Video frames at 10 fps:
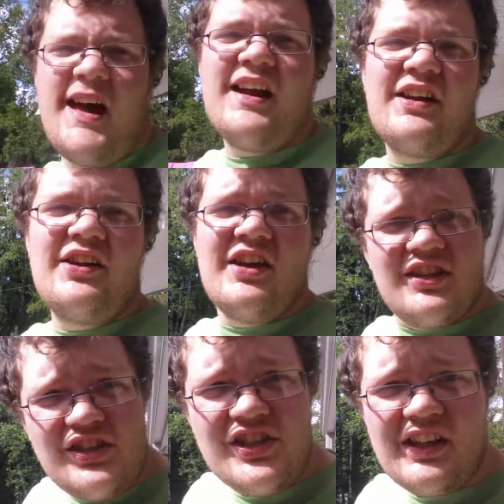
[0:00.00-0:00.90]
battered
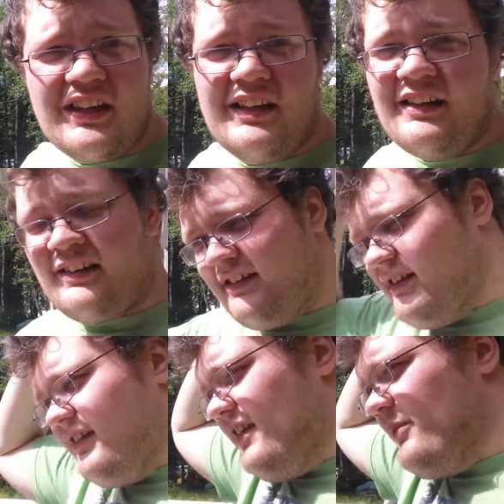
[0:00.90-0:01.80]
chicken.
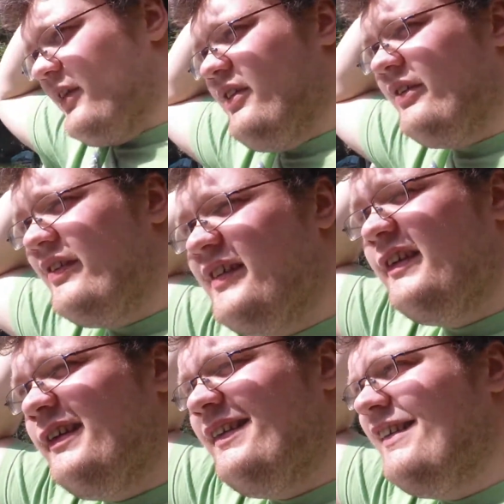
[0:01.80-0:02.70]
There we go.
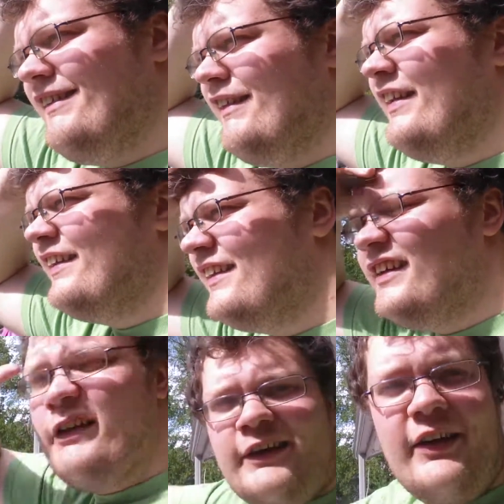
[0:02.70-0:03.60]

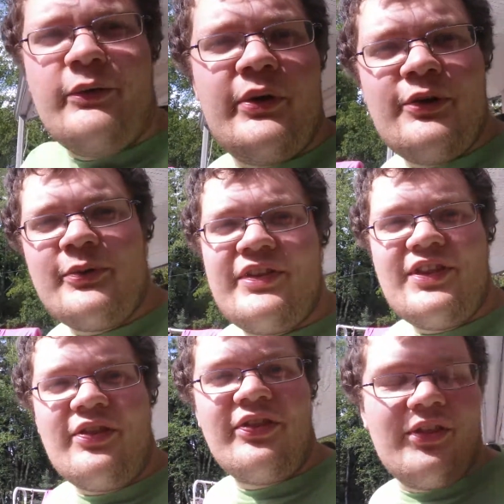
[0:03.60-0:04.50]
Now I wonder what
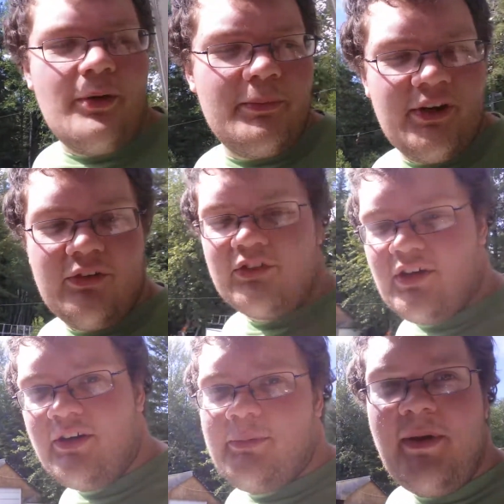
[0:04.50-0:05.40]
the thumbnail's
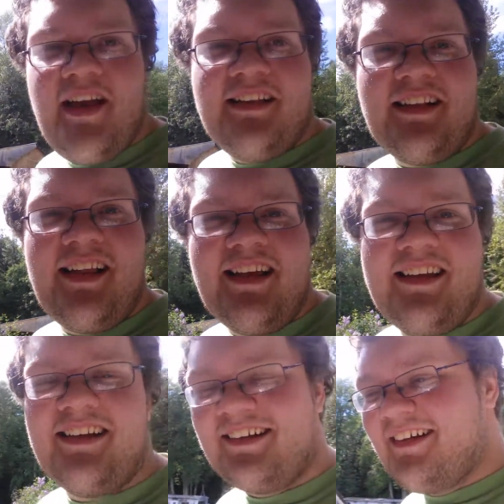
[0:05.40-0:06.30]
gonna be like.